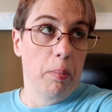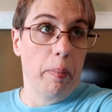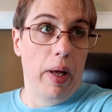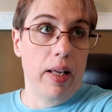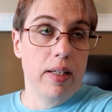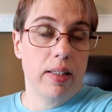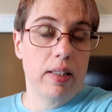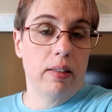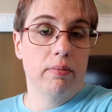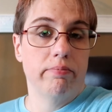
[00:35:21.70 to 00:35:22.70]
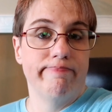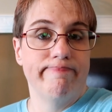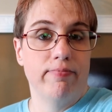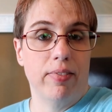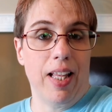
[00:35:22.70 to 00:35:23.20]
But
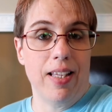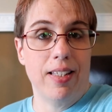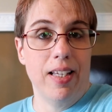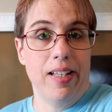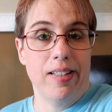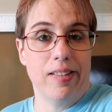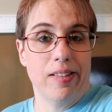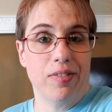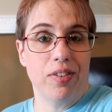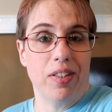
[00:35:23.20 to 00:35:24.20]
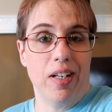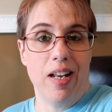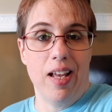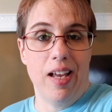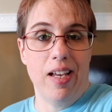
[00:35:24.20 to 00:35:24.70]
that's it for
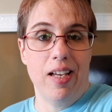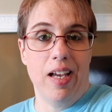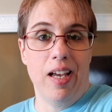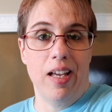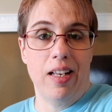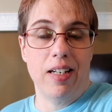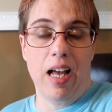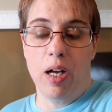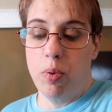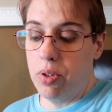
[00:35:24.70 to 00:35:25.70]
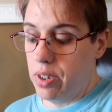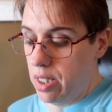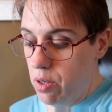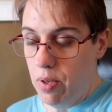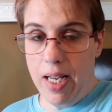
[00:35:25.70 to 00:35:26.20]
today, and I will see
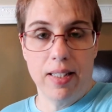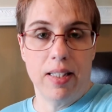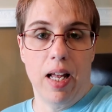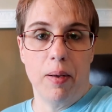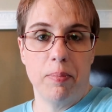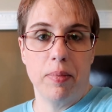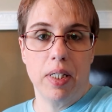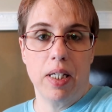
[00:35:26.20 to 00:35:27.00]
you next time.